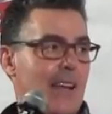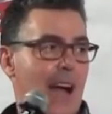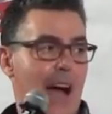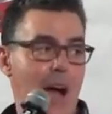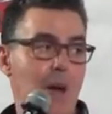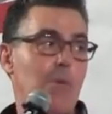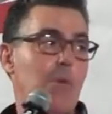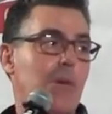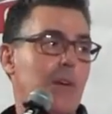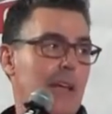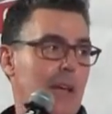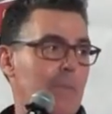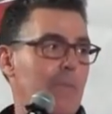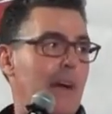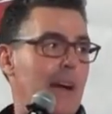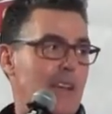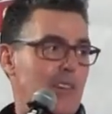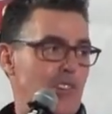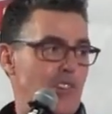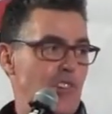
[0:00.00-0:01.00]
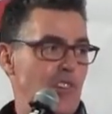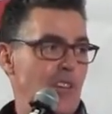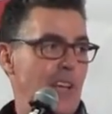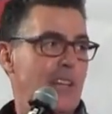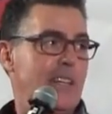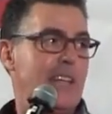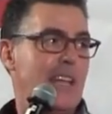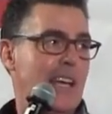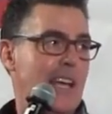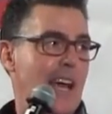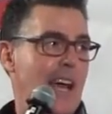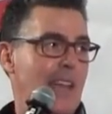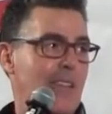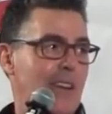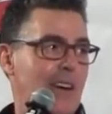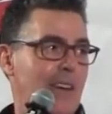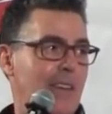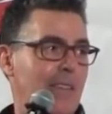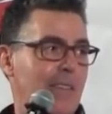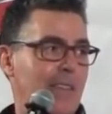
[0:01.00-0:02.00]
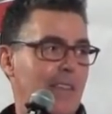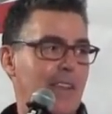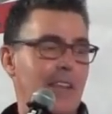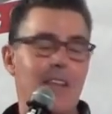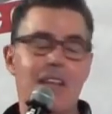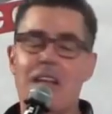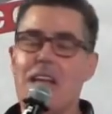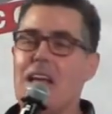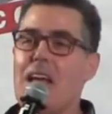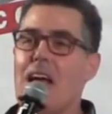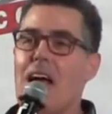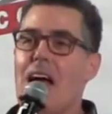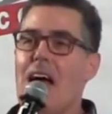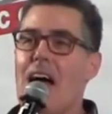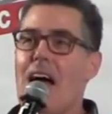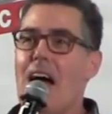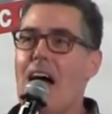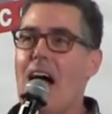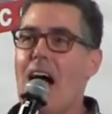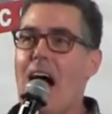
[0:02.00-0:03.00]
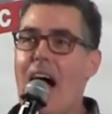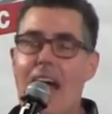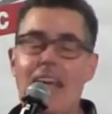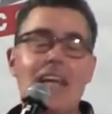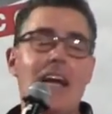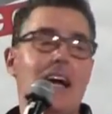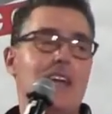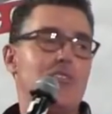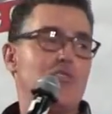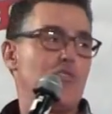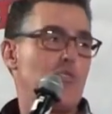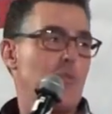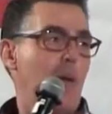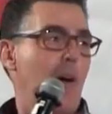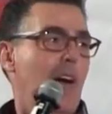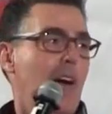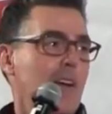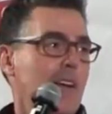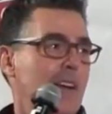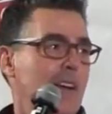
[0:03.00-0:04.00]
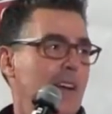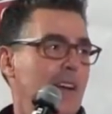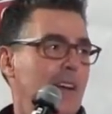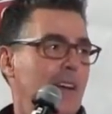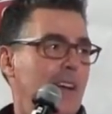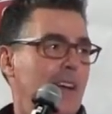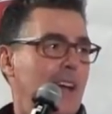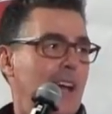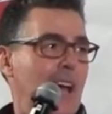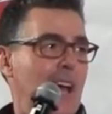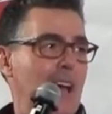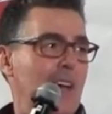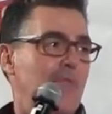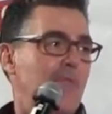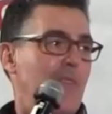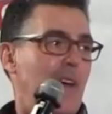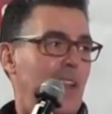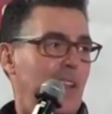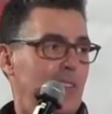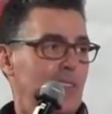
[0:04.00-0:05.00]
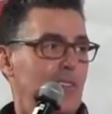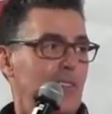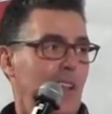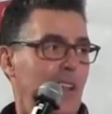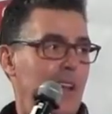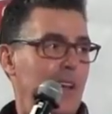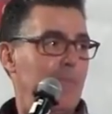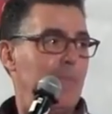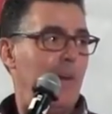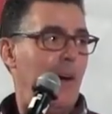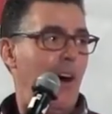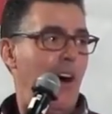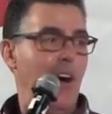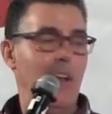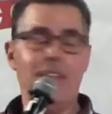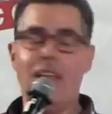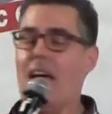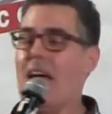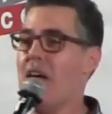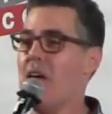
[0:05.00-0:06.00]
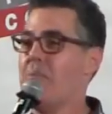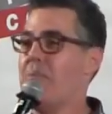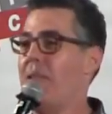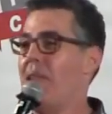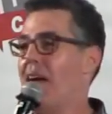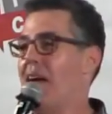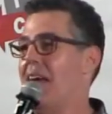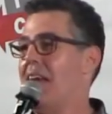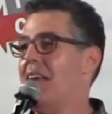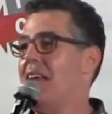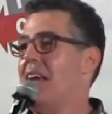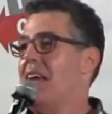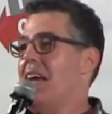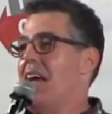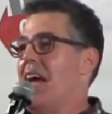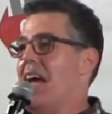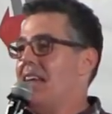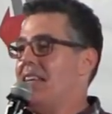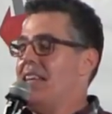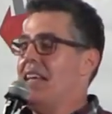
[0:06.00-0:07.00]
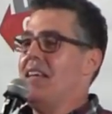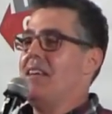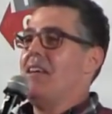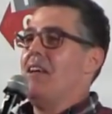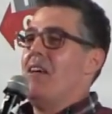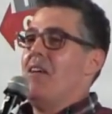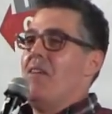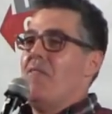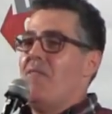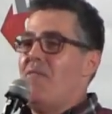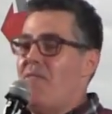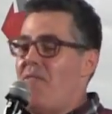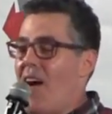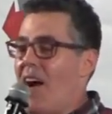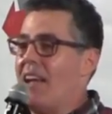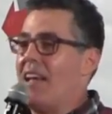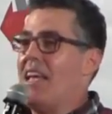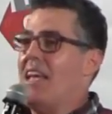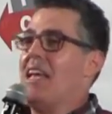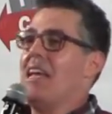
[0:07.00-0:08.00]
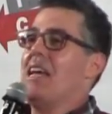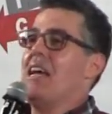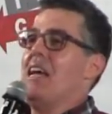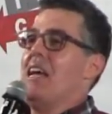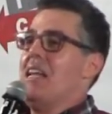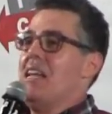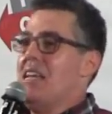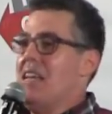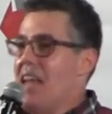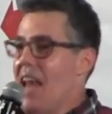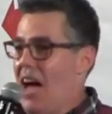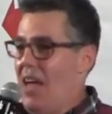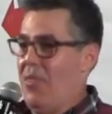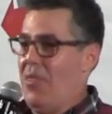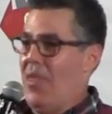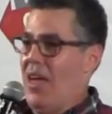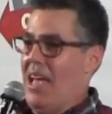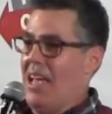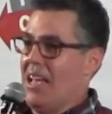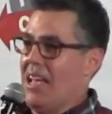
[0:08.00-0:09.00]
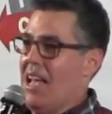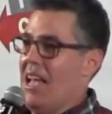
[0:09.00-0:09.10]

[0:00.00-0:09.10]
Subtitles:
I will get my shit together. I got drunk and fell asleep on the airplane, did fucking nothing.